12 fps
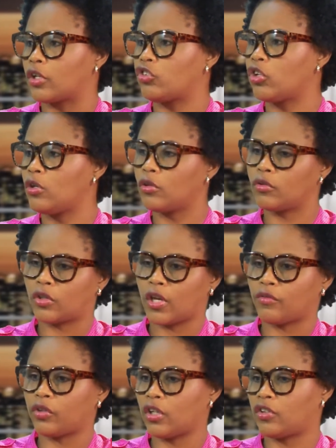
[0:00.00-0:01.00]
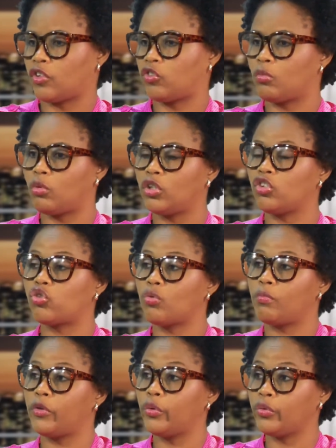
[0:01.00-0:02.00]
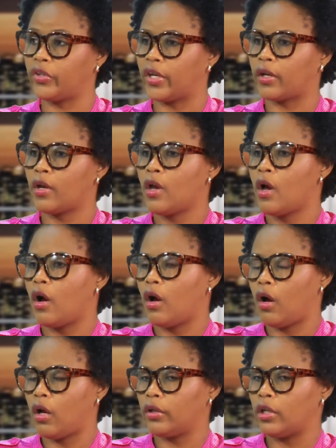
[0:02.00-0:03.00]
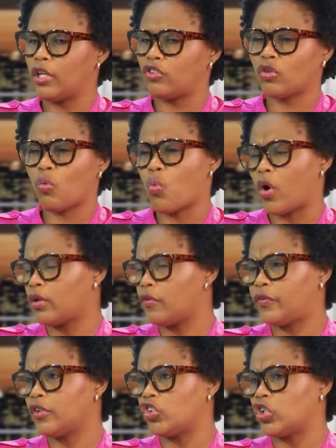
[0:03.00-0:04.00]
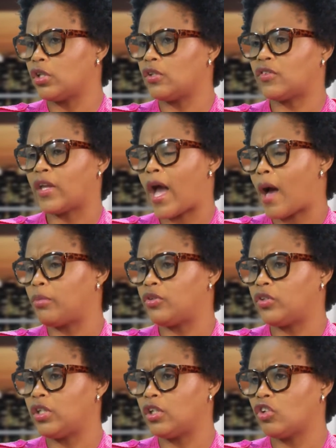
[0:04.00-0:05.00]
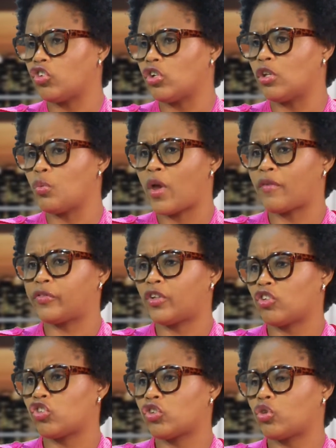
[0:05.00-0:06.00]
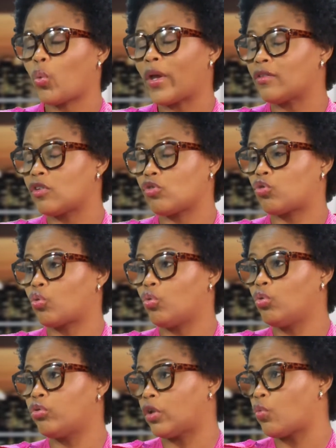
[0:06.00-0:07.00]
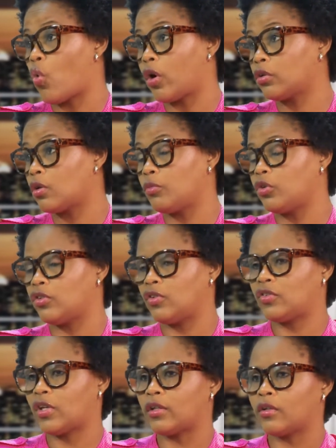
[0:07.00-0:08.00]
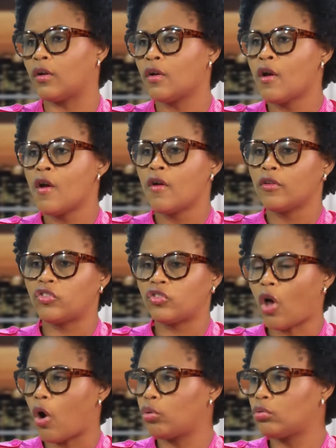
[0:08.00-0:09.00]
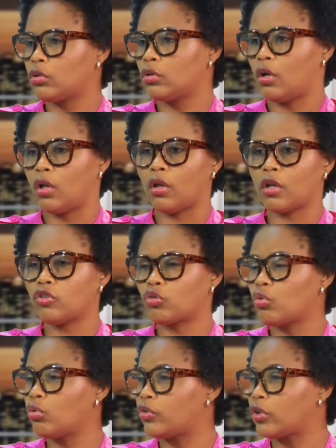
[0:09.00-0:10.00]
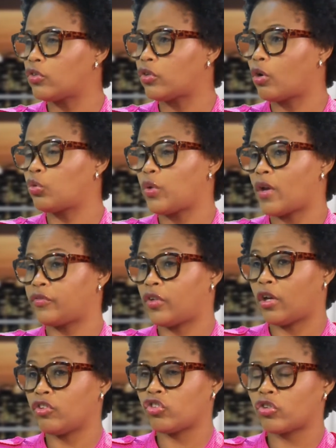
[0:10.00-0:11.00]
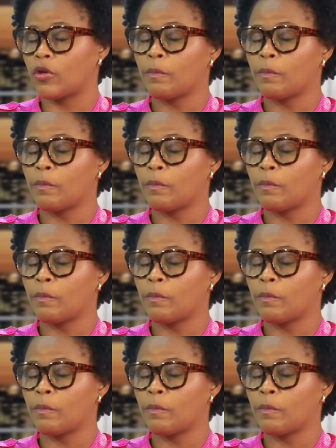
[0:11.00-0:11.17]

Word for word: She gives her testimony through music. Mm-hmm it's a wonderful journey. It's the Abyssinia journey. We have touched 20 schools and one community center. South, a lot of schools in South we have touched.